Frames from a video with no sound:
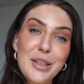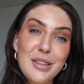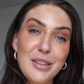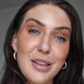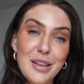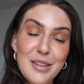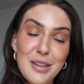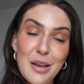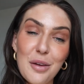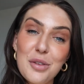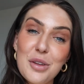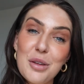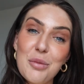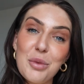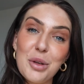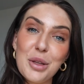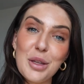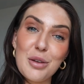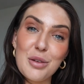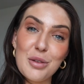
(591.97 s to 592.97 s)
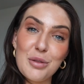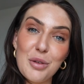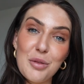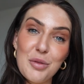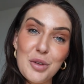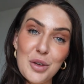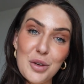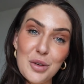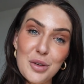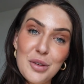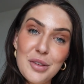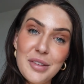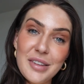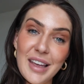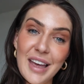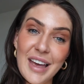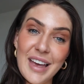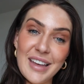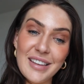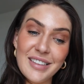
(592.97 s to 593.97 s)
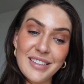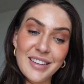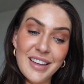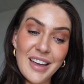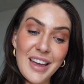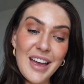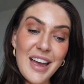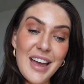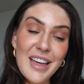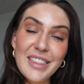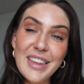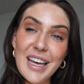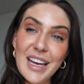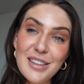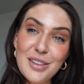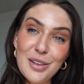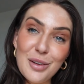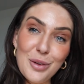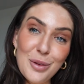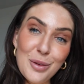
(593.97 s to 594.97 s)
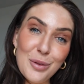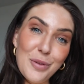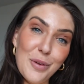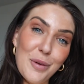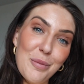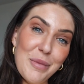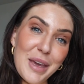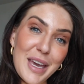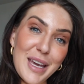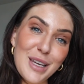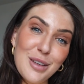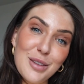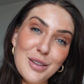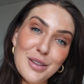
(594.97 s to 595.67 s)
It does have some really good reviews, and that's all from me.